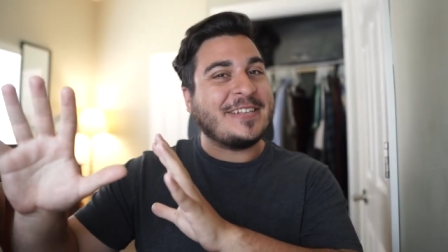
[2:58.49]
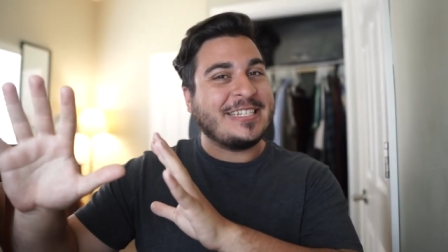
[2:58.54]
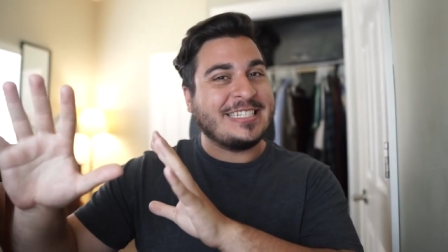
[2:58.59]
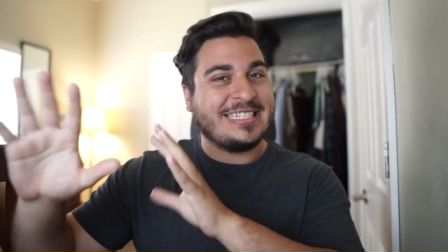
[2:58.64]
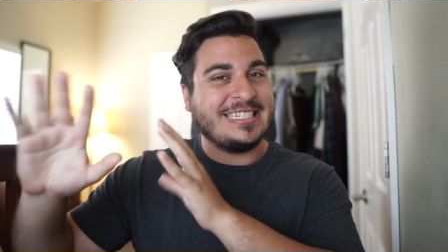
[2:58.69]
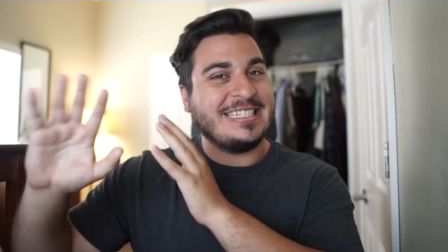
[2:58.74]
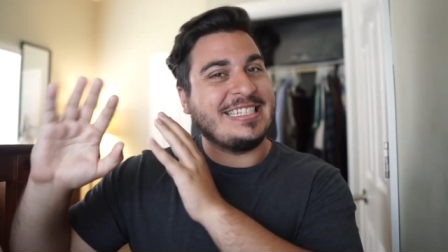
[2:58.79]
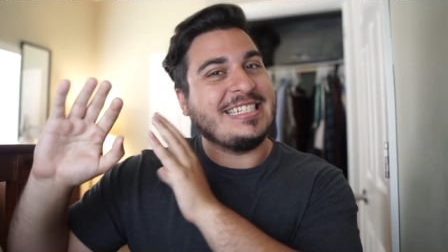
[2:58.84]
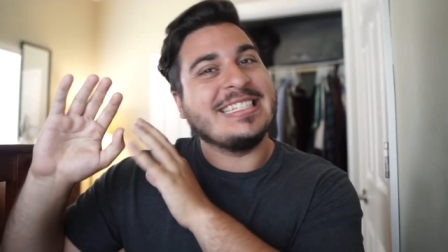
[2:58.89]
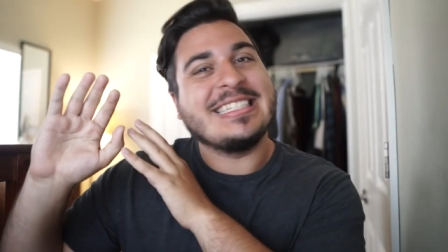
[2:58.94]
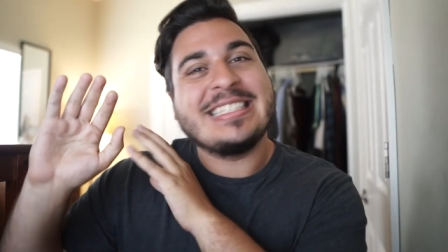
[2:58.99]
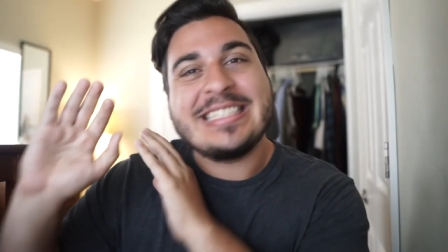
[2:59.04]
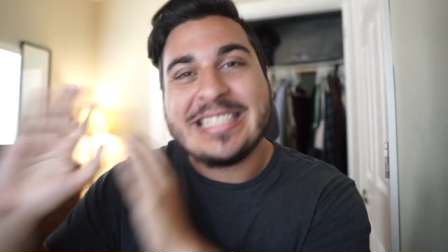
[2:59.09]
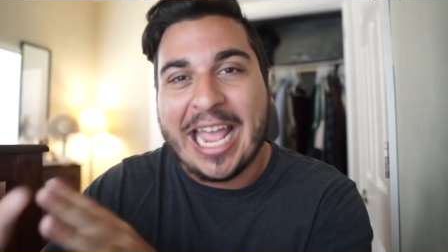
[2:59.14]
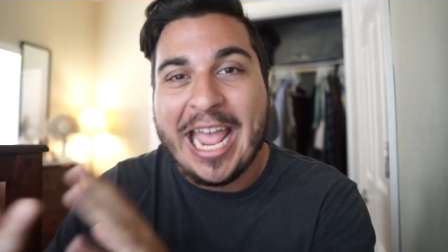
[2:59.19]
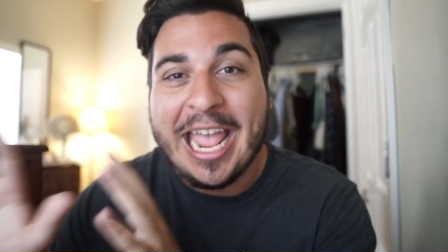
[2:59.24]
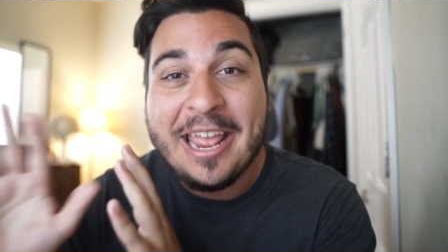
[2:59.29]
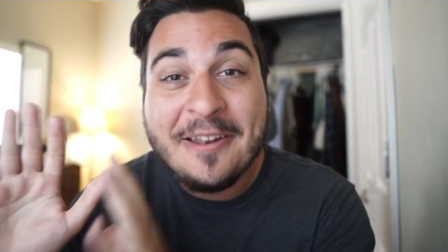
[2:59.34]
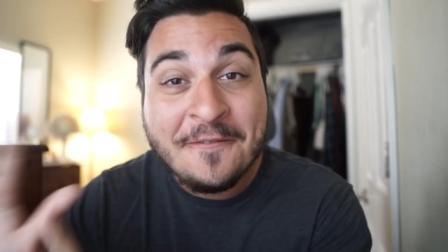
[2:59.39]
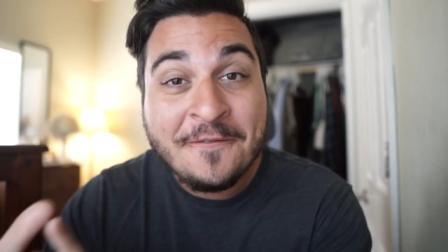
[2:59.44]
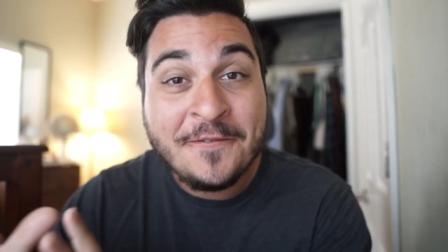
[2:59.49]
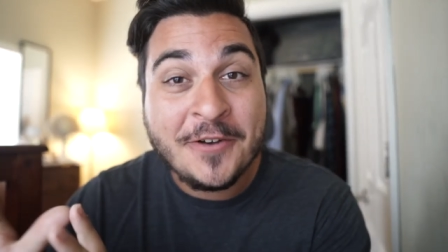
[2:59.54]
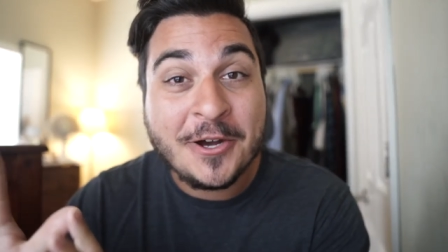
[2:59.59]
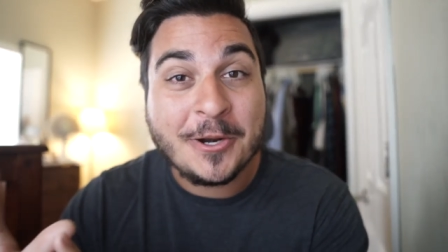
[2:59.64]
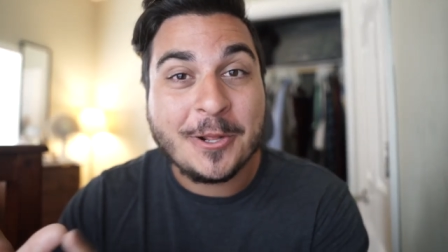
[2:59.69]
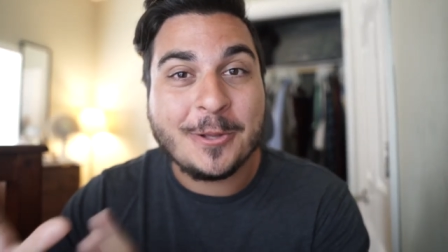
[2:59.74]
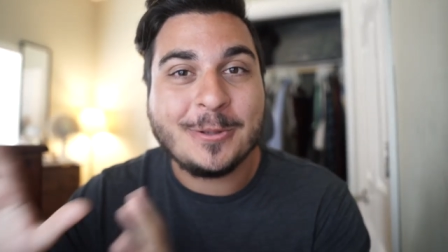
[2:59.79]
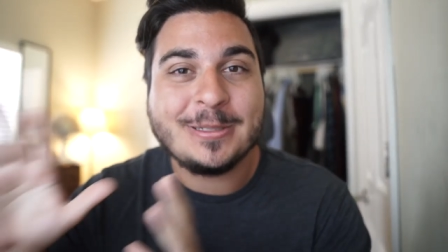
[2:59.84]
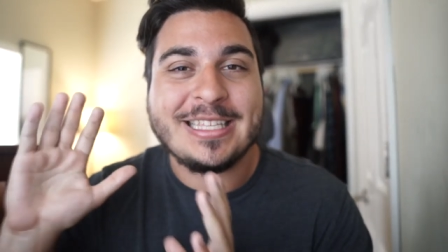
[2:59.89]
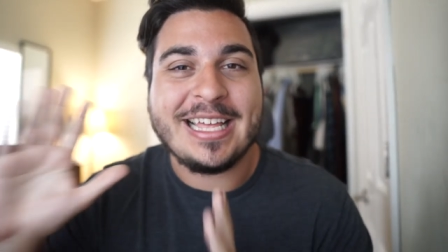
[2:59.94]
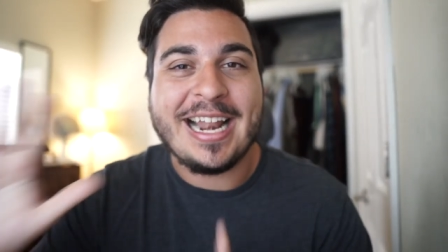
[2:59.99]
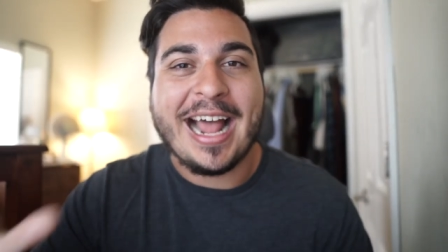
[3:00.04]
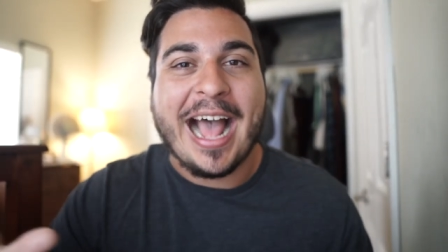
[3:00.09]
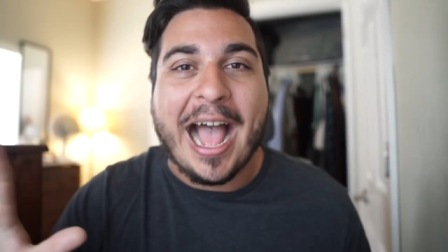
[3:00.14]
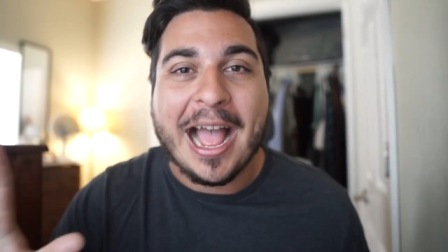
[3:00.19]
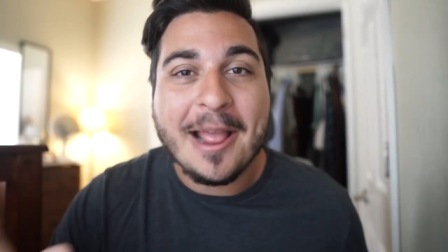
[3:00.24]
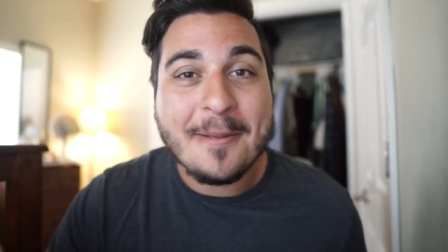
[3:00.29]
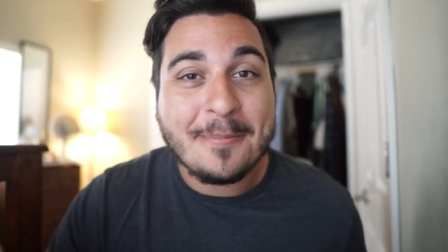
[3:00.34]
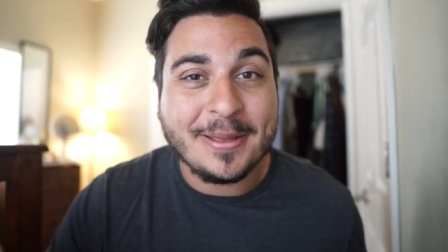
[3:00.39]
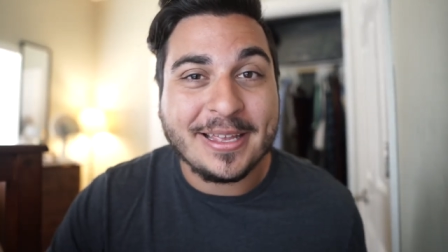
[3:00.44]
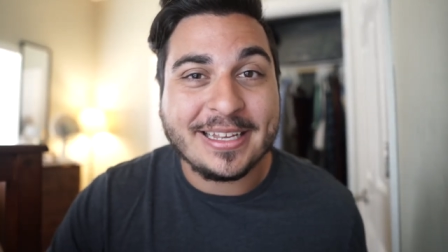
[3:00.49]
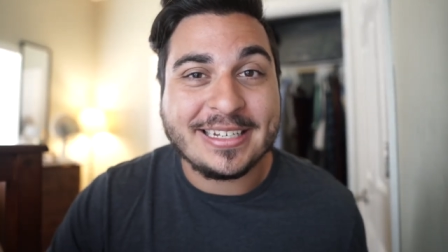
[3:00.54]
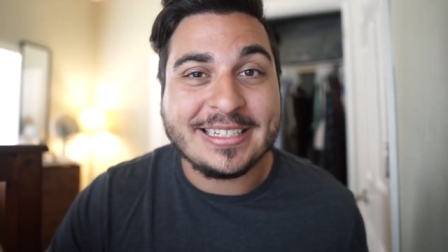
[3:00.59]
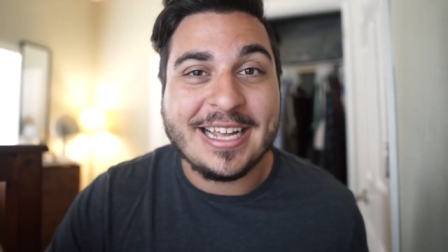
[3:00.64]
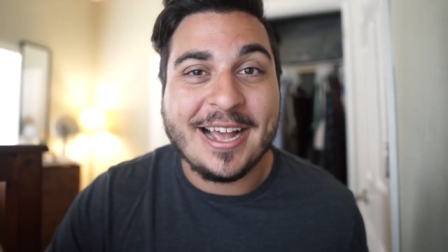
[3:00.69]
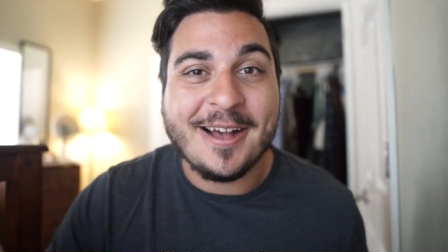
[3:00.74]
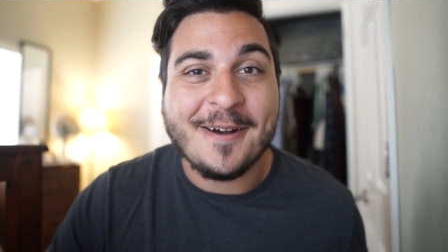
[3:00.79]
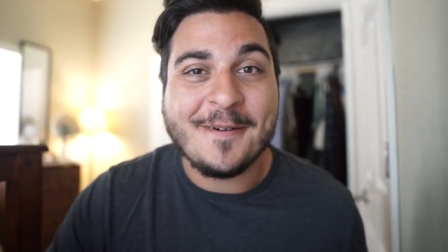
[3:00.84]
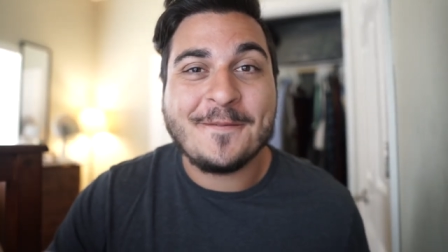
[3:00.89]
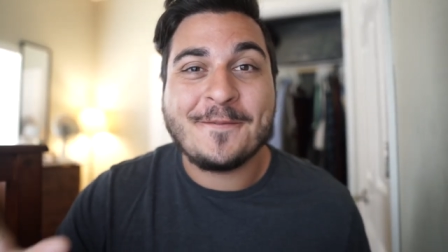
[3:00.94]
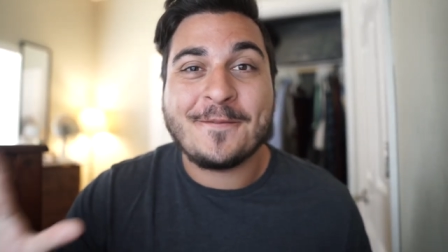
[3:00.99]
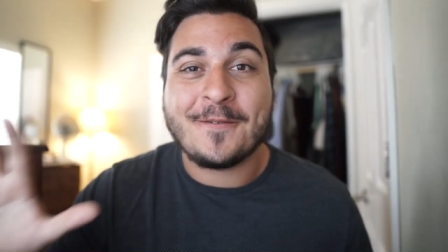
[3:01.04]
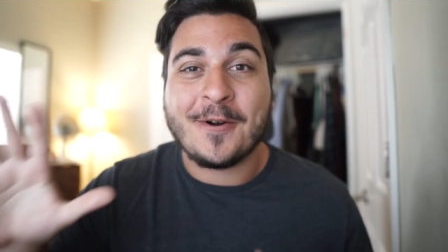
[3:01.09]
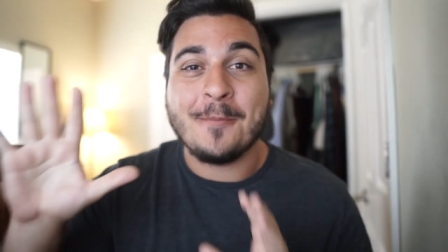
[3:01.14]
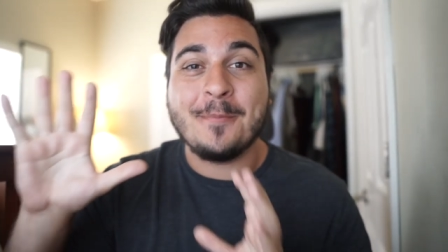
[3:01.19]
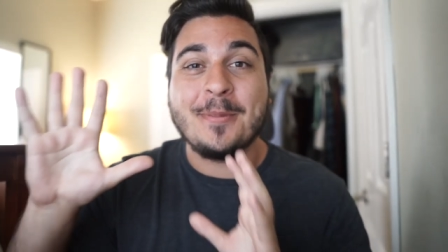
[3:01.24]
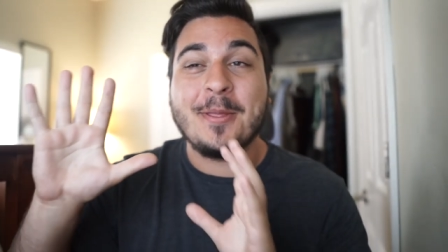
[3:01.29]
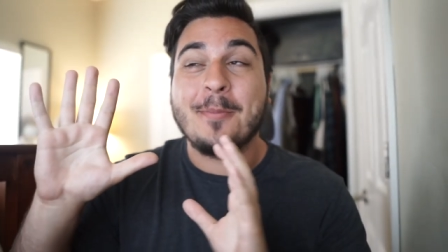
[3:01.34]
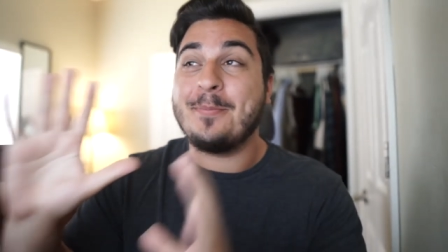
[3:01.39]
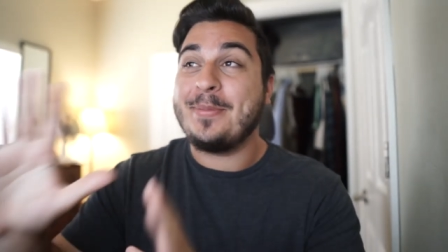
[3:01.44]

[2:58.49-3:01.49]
into these ten photos that I picked out from the